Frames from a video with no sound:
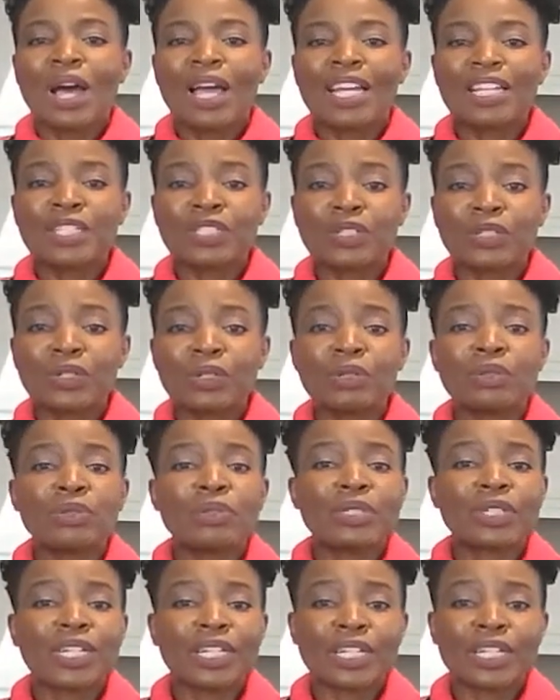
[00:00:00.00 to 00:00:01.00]
it's
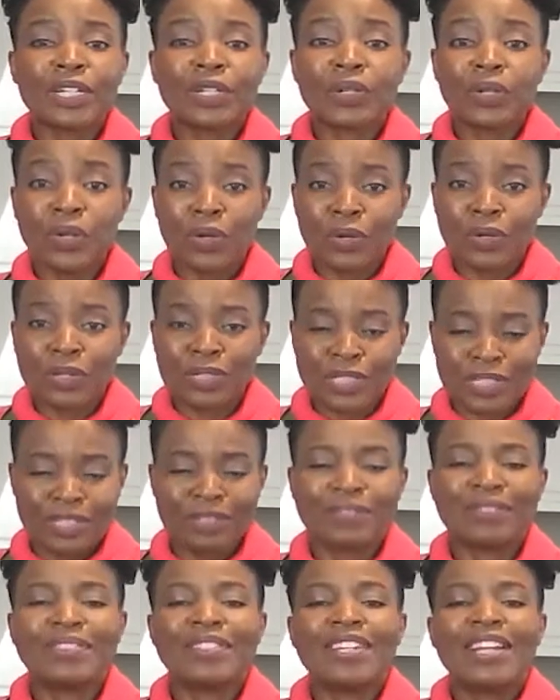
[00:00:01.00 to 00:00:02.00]
usually
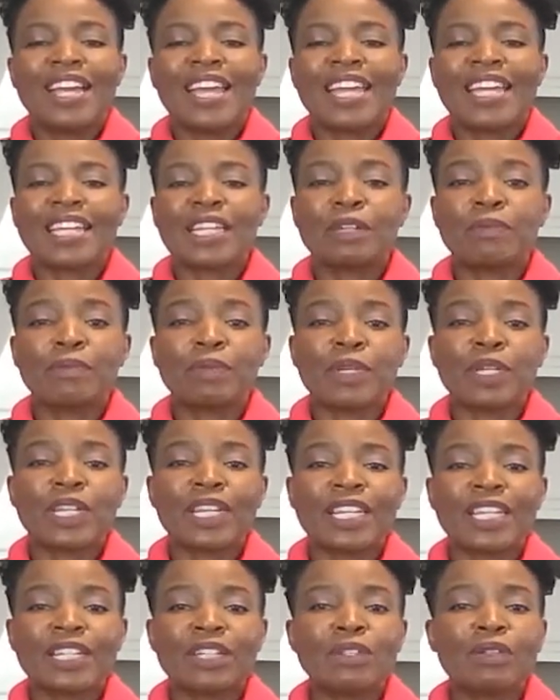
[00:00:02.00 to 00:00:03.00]
cooked. It can
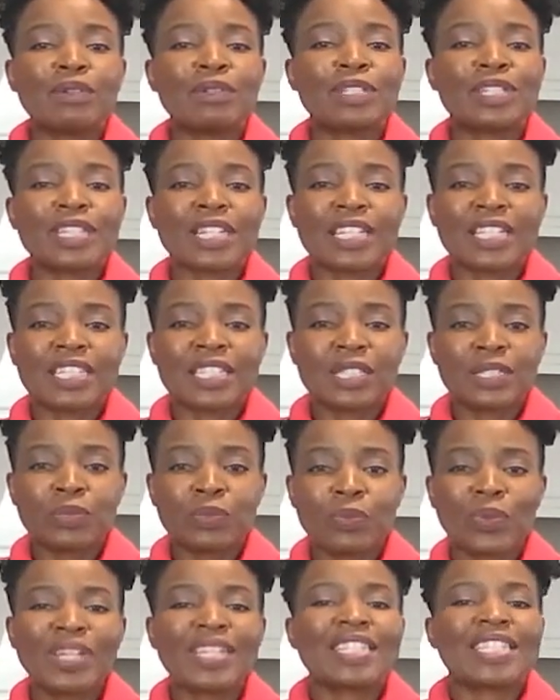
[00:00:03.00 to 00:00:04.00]
be included in
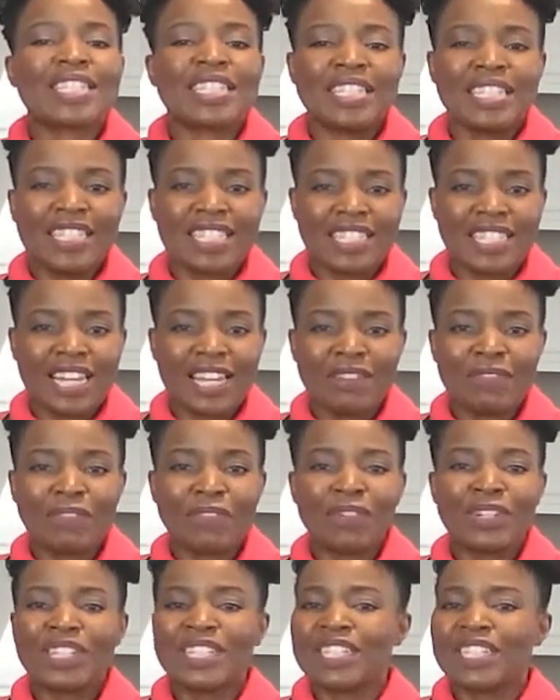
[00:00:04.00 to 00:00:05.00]
sweet and
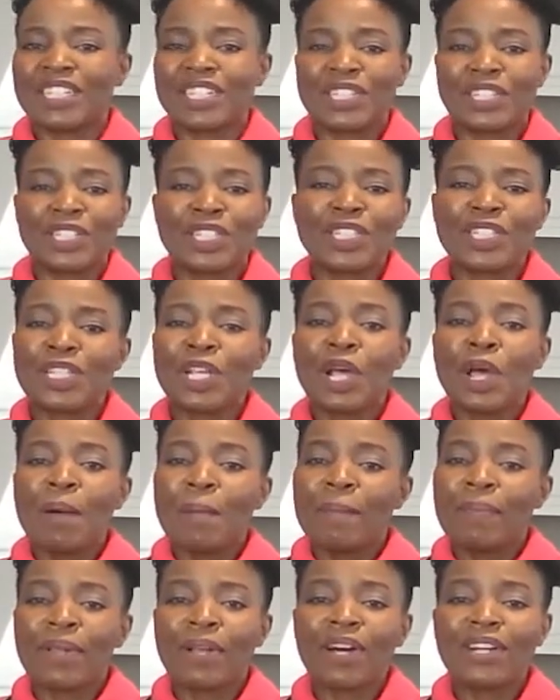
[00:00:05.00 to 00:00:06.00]
savoury dishes.
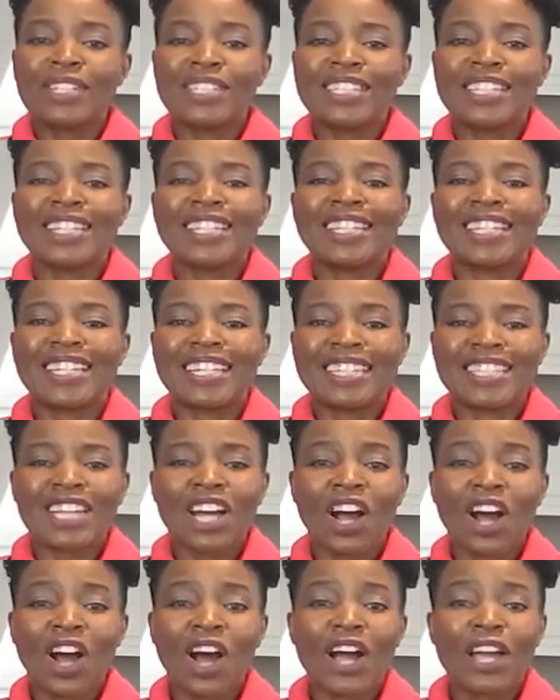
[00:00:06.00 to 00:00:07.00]
Plantain
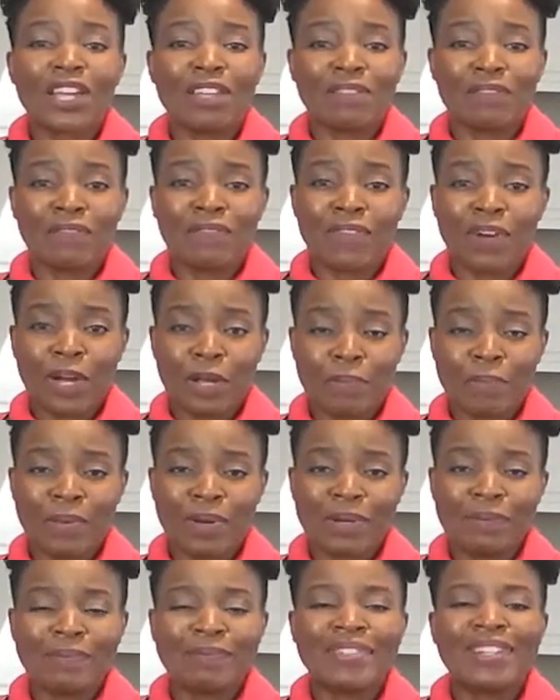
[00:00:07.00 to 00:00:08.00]
is high in
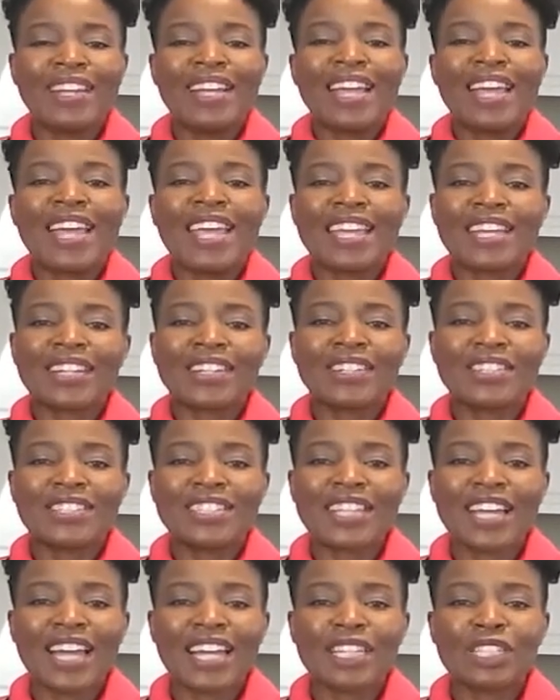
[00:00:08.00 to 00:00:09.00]
fibre. It
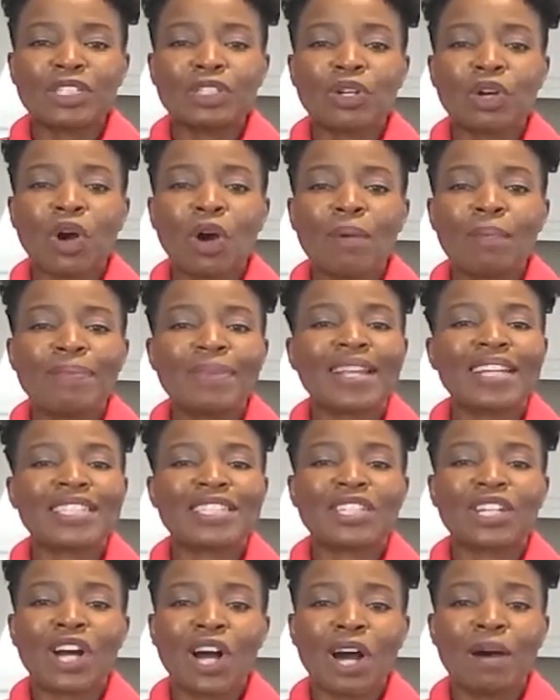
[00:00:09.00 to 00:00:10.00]
contains
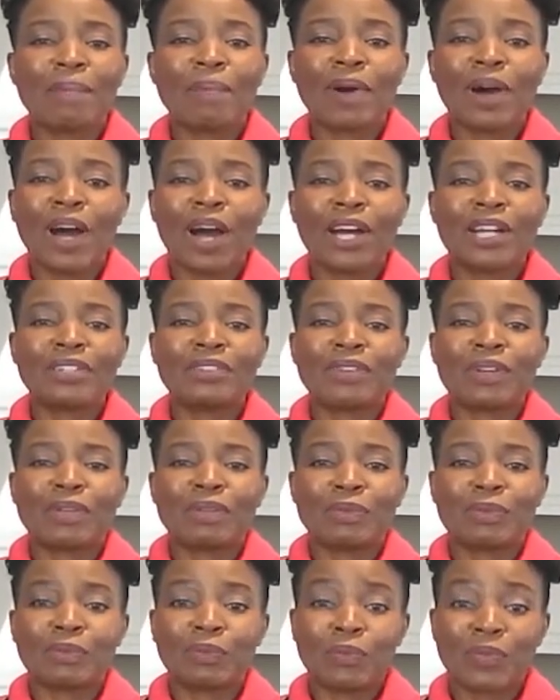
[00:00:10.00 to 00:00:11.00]
complex
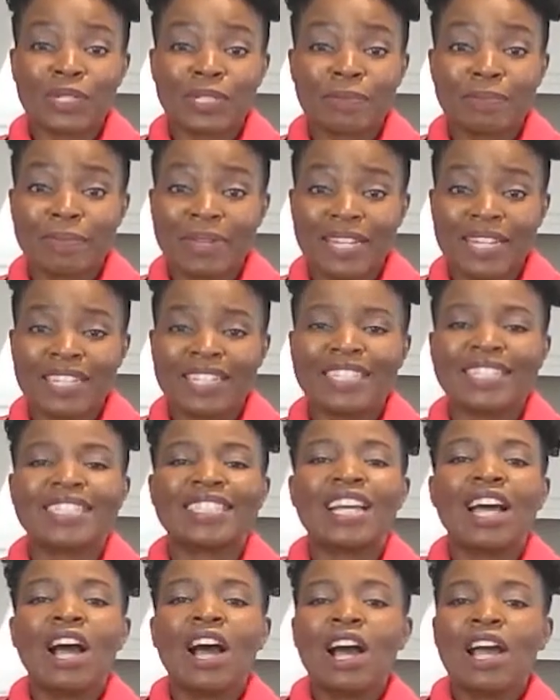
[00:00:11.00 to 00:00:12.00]
carbohydrate, which means